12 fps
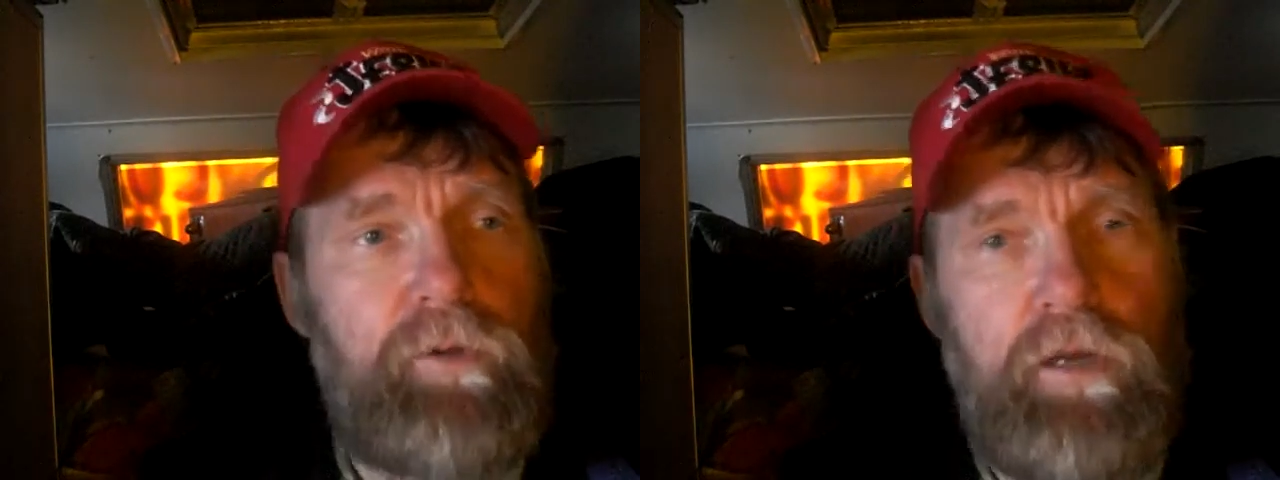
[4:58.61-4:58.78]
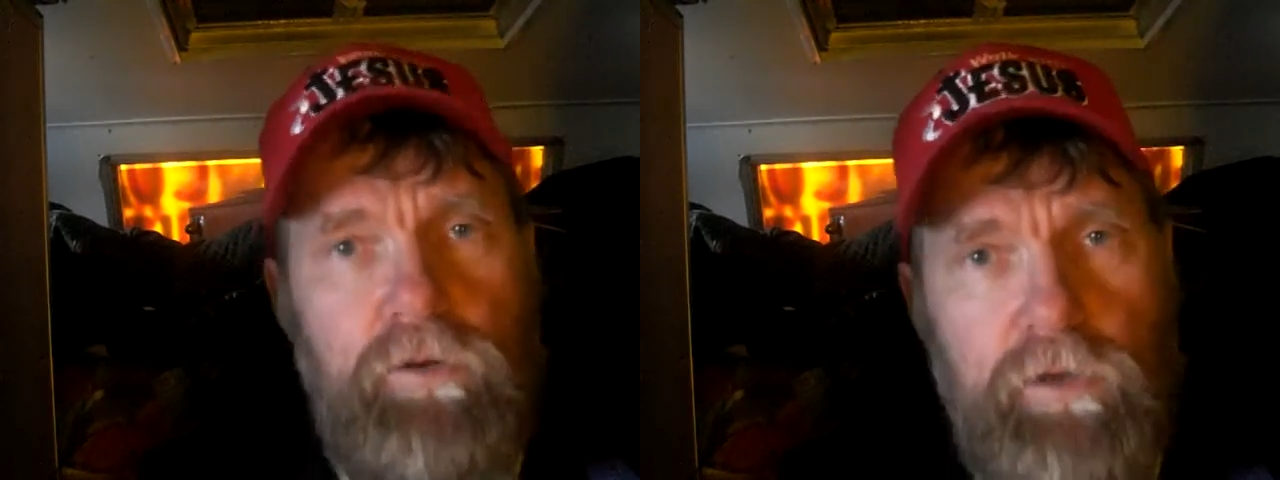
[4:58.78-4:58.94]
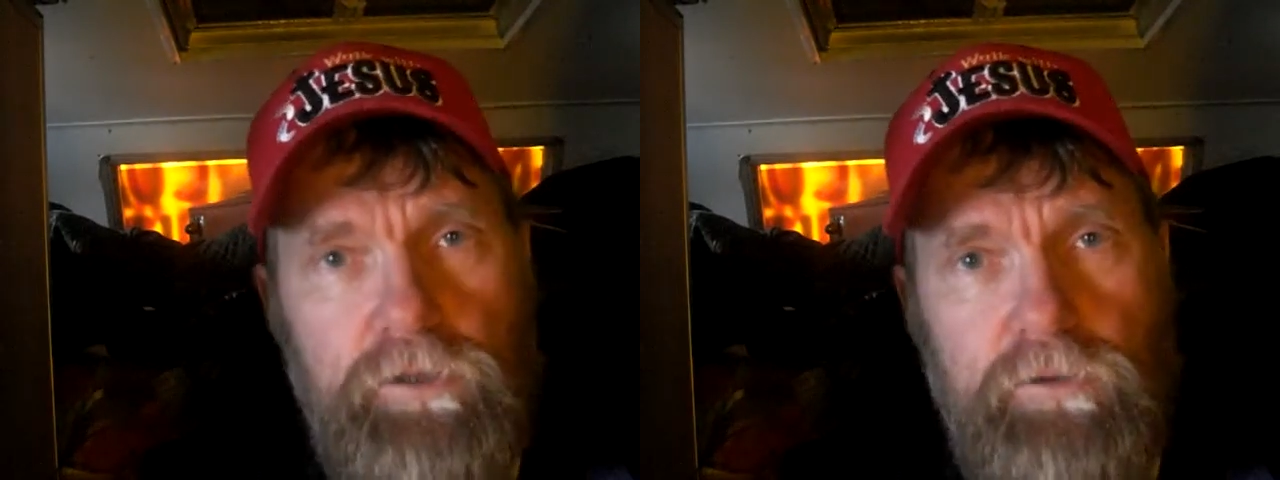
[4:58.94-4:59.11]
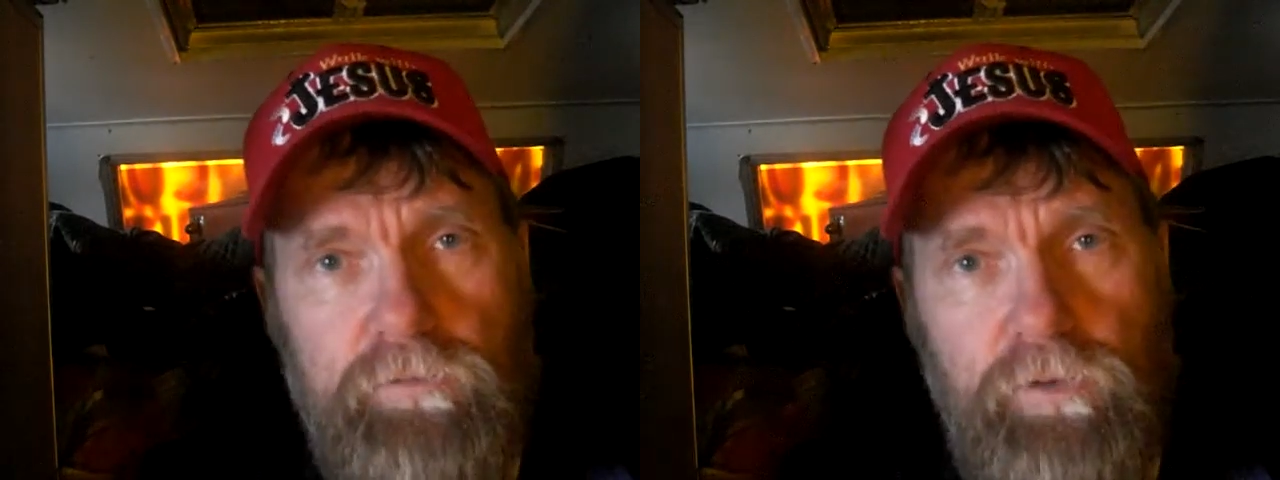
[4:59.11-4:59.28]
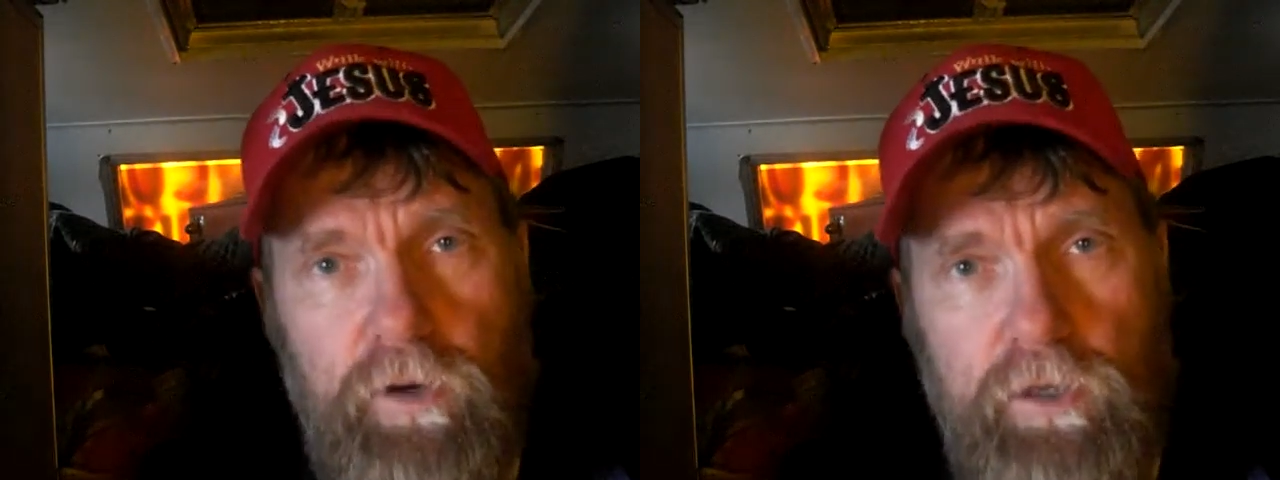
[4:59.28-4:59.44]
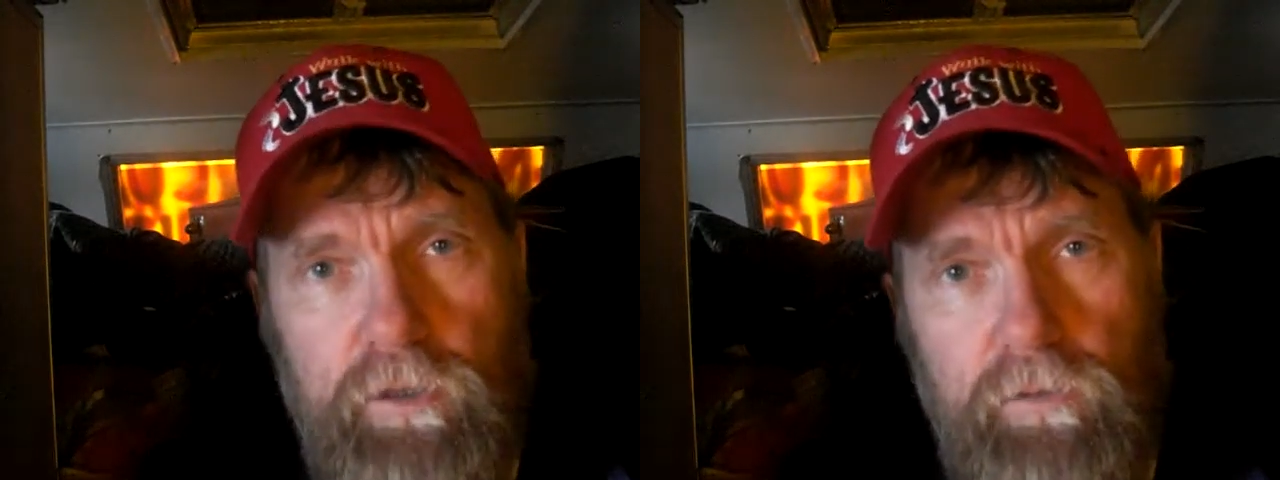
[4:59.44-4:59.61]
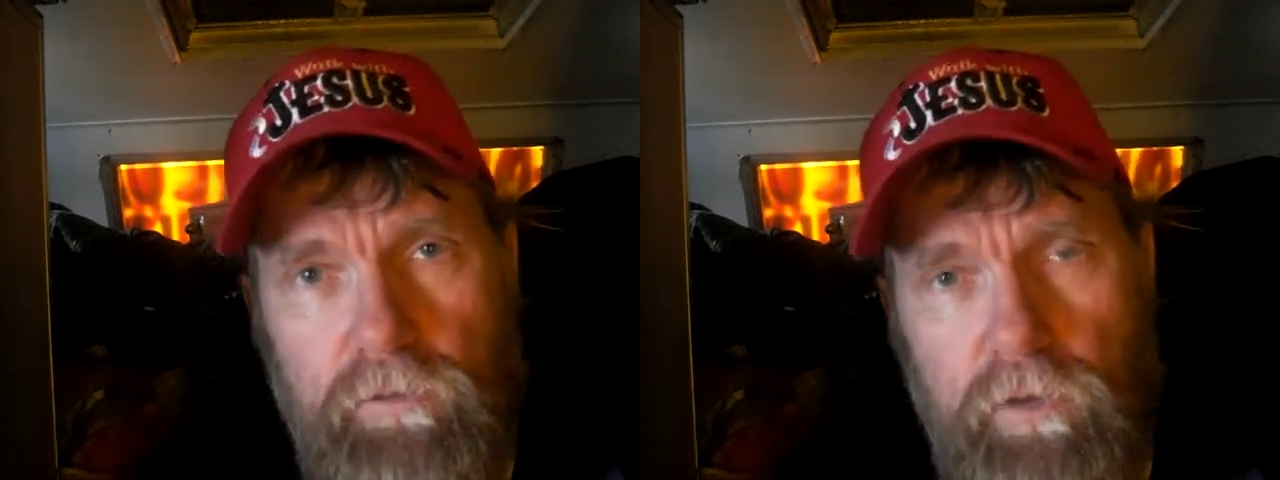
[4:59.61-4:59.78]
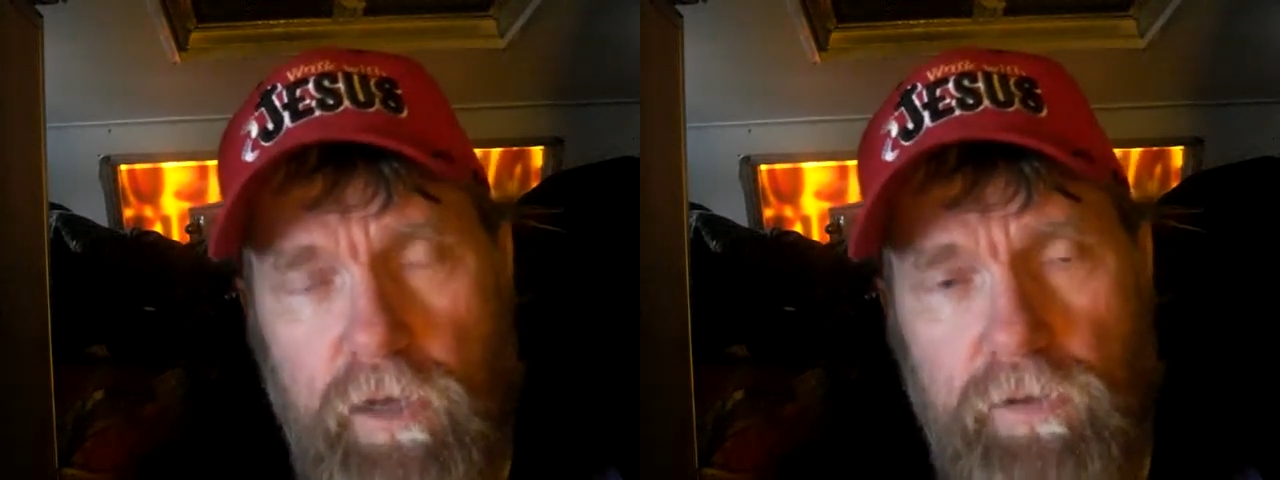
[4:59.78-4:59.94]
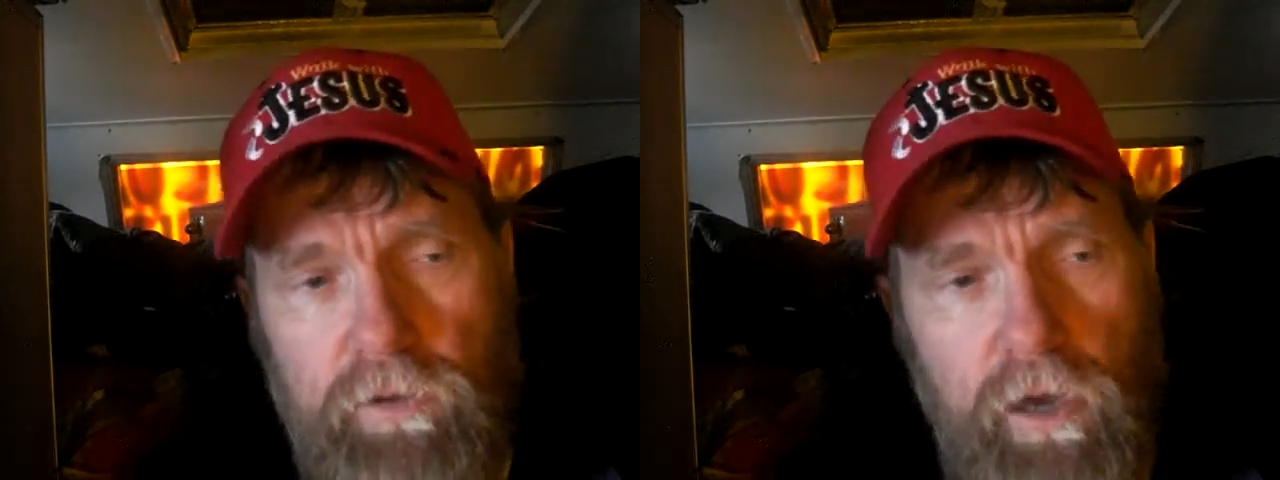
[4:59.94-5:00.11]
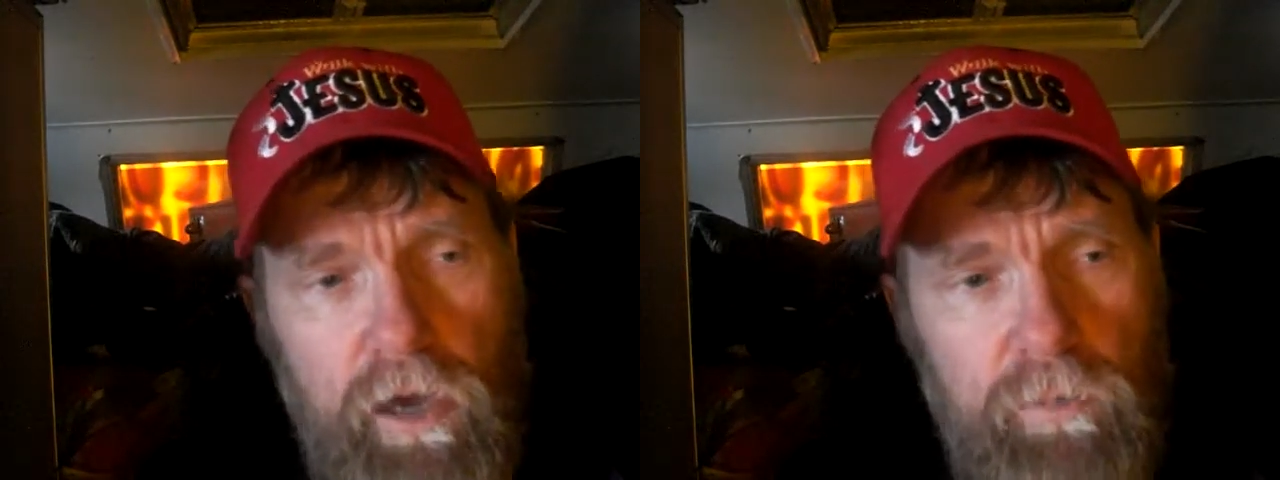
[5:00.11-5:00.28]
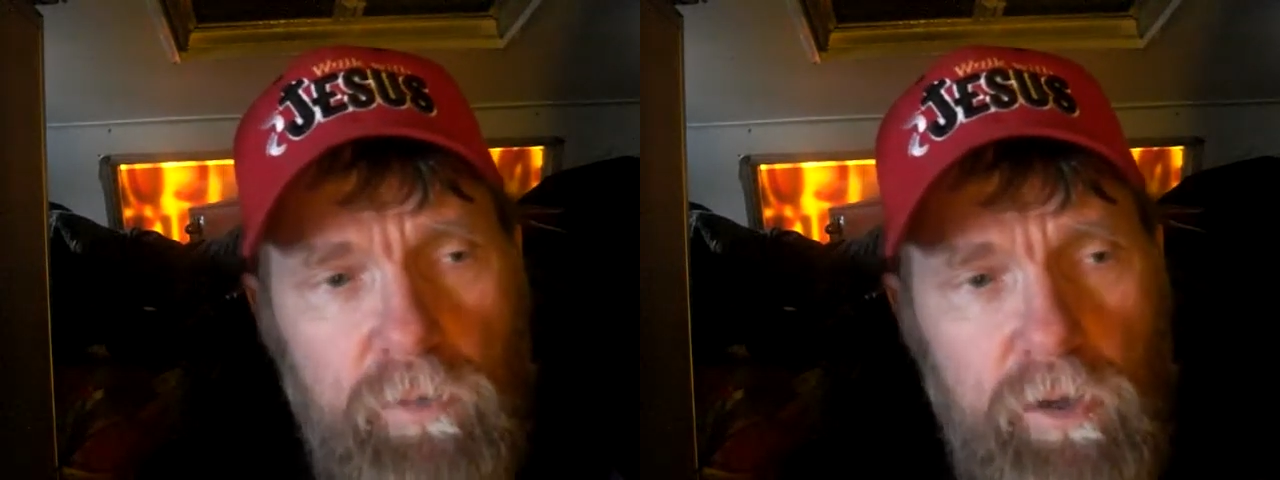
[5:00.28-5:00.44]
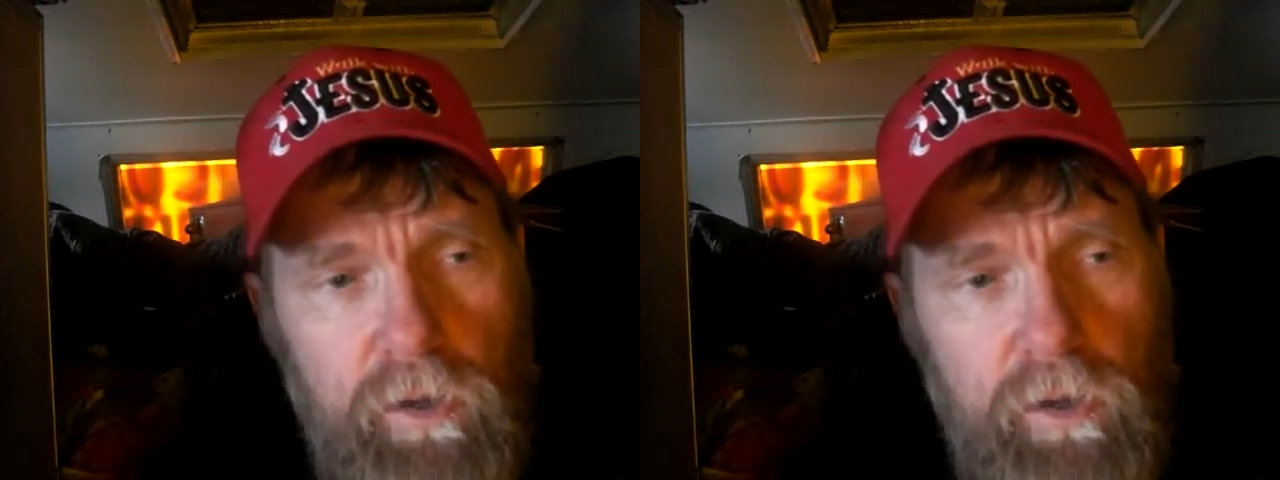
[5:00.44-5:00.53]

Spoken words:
been a Christian for any length of time,